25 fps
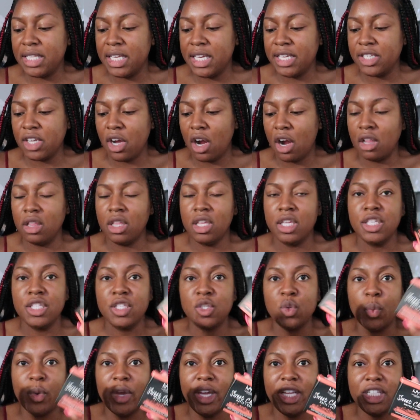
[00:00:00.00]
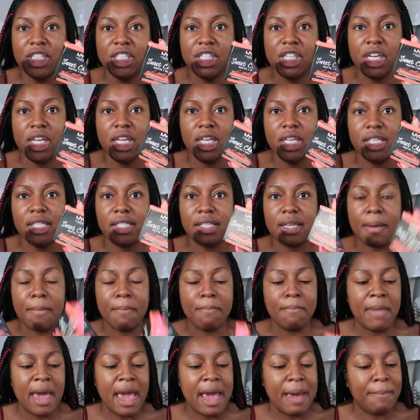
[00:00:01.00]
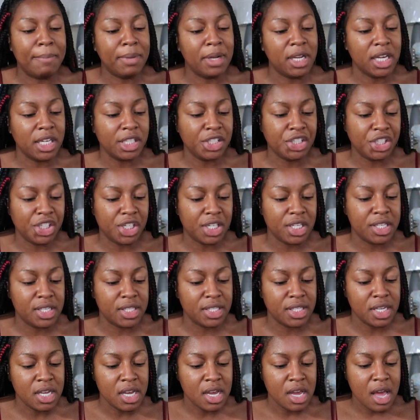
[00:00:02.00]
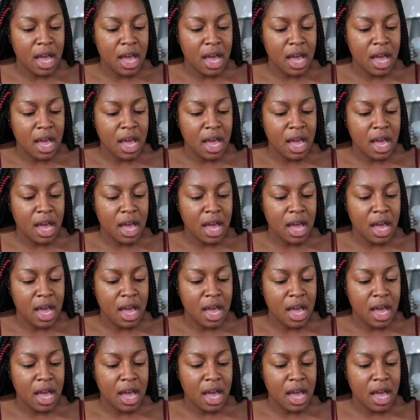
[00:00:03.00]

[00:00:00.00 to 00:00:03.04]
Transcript: These are the Sweet Cheeks matte blushes.